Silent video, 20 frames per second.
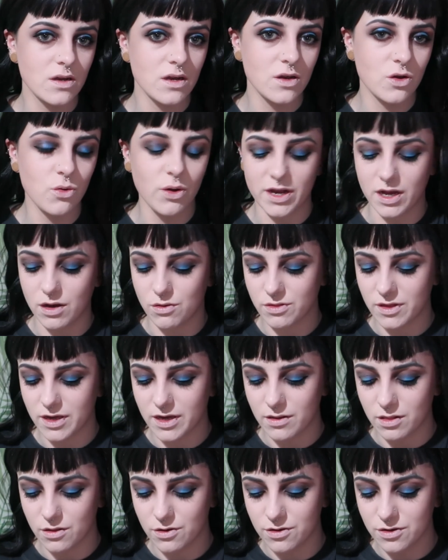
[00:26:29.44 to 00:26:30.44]
quite out there
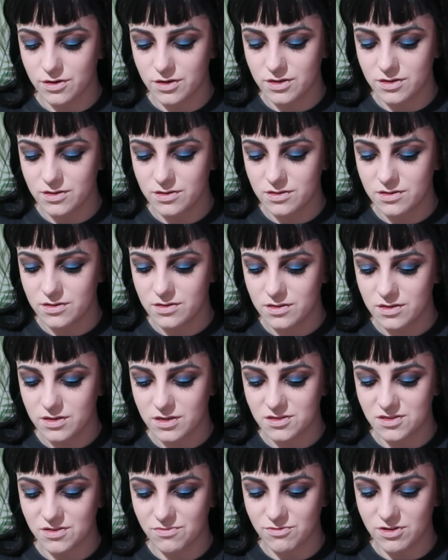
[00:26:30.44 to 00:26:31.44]
look,
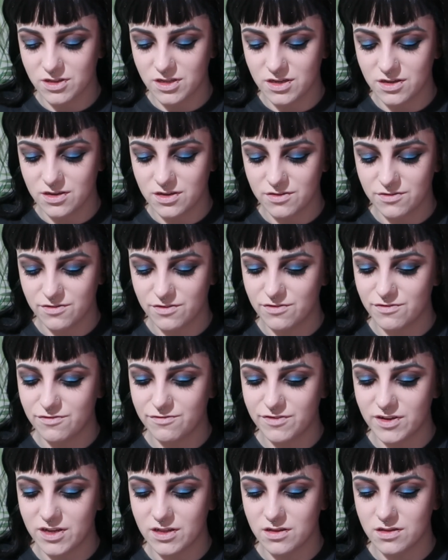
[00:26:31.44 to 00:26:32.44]
because I'm really
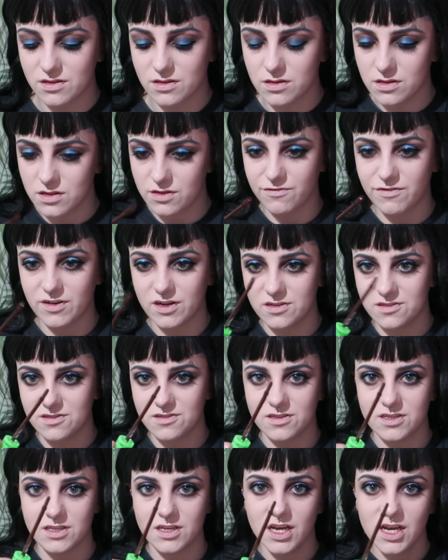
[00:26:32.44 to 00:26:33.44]
feeling the
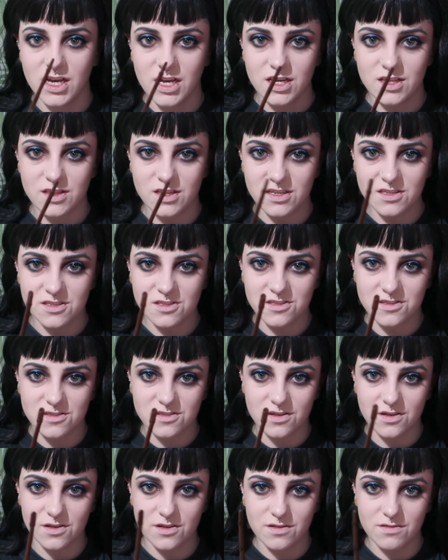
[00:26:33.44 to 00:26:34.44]
fantasy. This
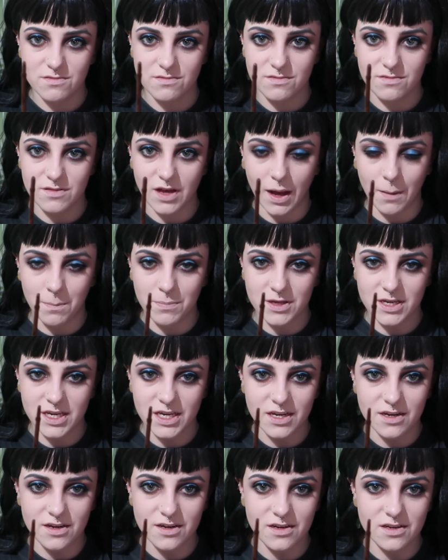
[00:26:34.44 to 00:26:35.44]

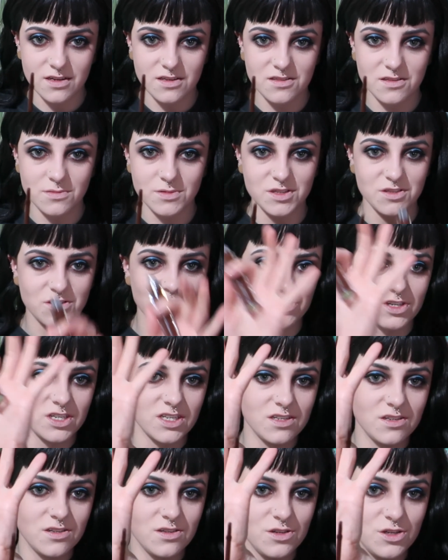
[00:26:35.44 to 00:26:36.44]
applicator is a bit
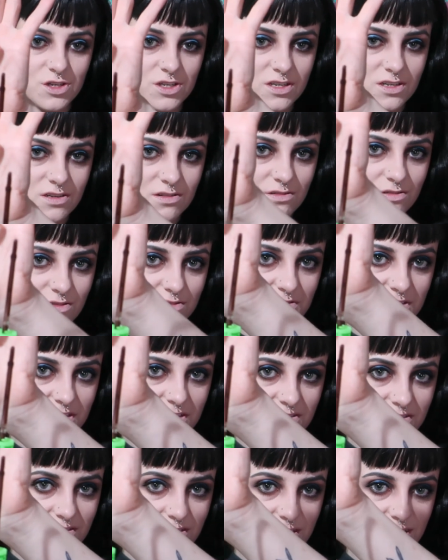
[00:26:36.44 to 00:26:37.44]
strange. I don't know if you can
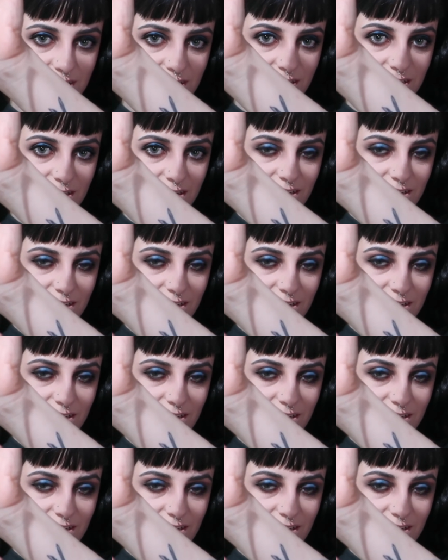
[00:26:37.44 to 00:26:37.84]
see.